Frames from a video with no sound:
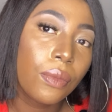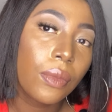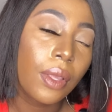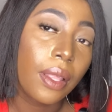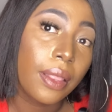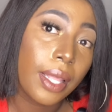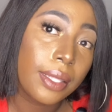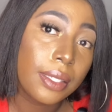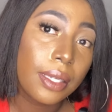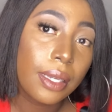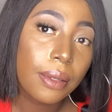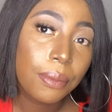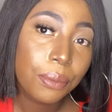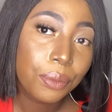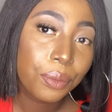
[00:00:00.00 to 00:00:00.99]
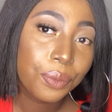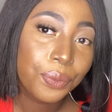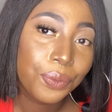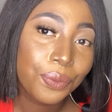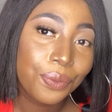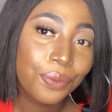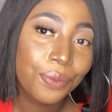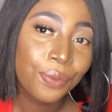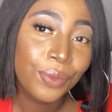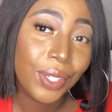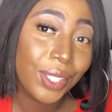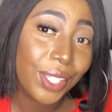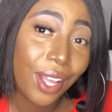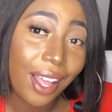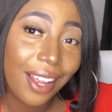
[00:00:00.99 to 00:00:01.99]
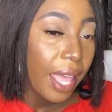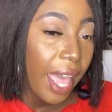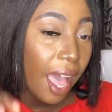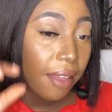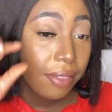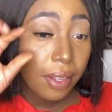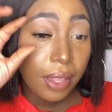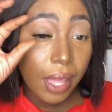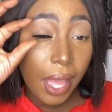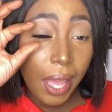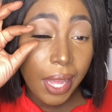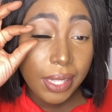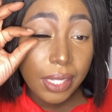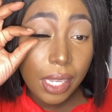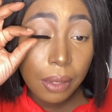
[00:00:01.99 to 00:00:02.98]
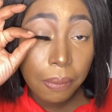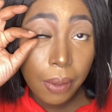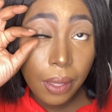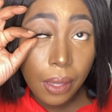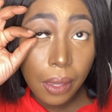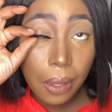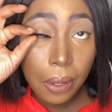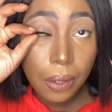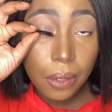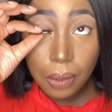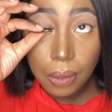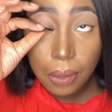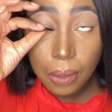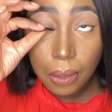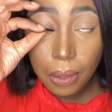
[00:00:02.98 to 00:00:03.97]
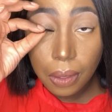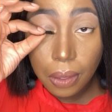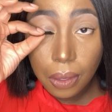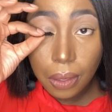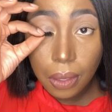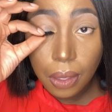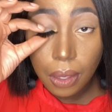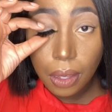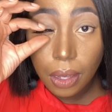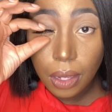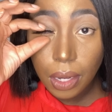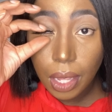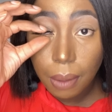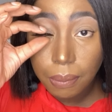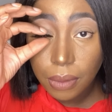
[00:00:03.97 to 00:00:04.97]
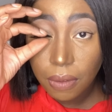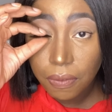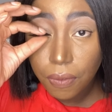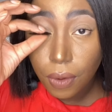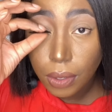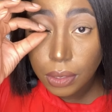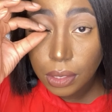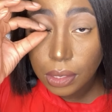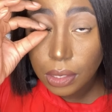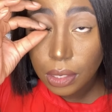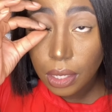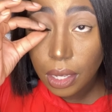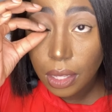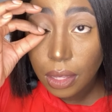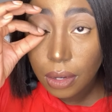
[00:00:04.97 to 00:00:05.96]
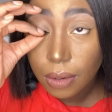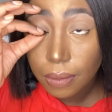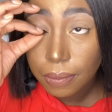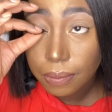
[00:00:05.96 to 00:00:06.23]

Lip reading: And that's it. It's on. After that, I take my hand and clamp the falsie together